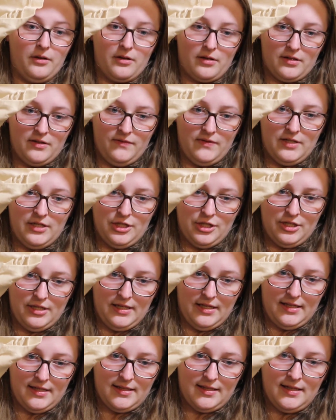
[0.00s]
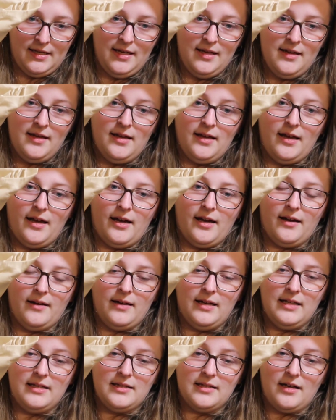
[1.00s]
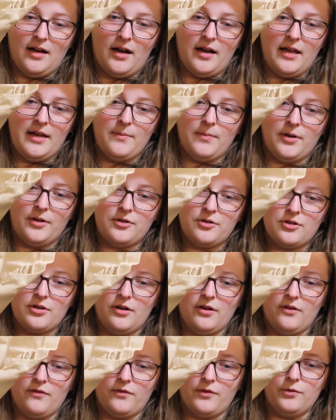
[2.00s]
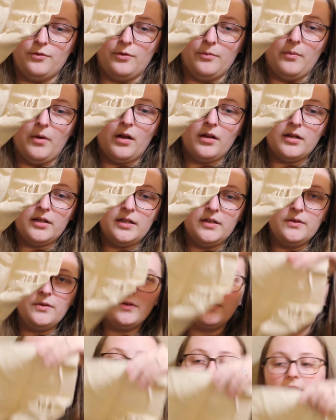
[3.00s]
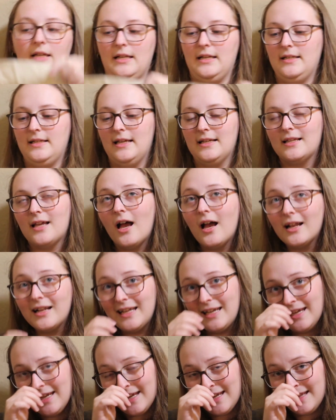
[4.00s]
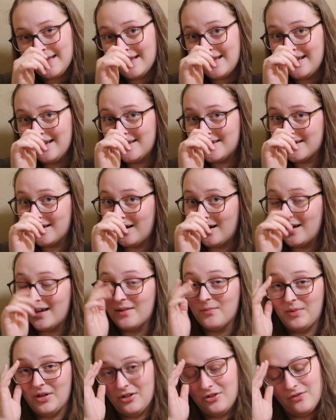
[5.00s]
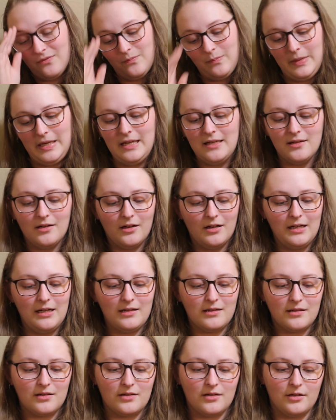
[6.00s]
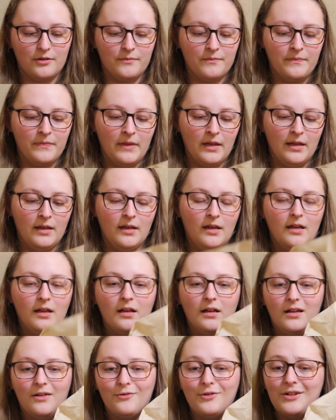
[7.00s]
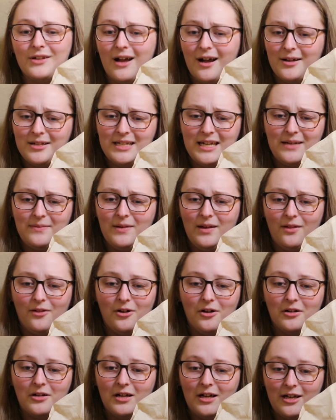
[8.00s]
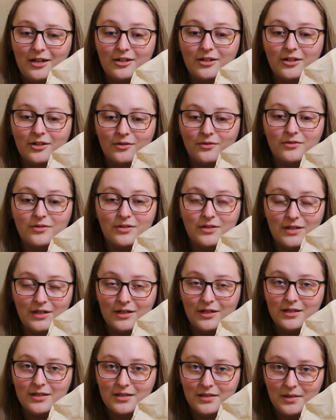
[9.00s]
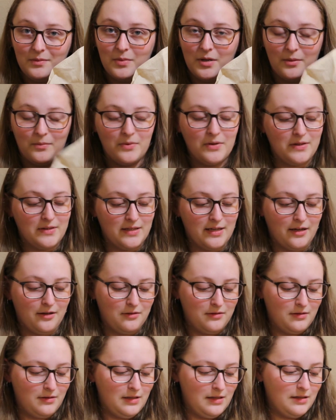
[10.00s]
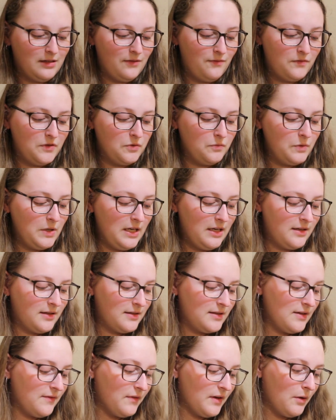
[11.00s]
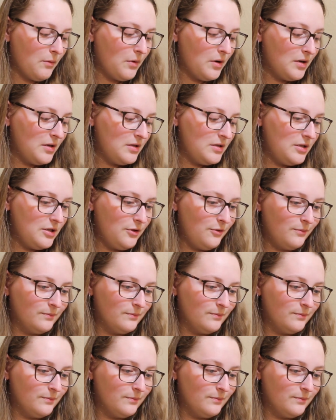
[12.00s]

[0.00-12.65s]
to finish this. It's got a bunch of cool molecules, and it says honey, and then it's got a bunch of bees on it, so it would not take me long. I could seriously pump this out in a few weeks if I wanted to,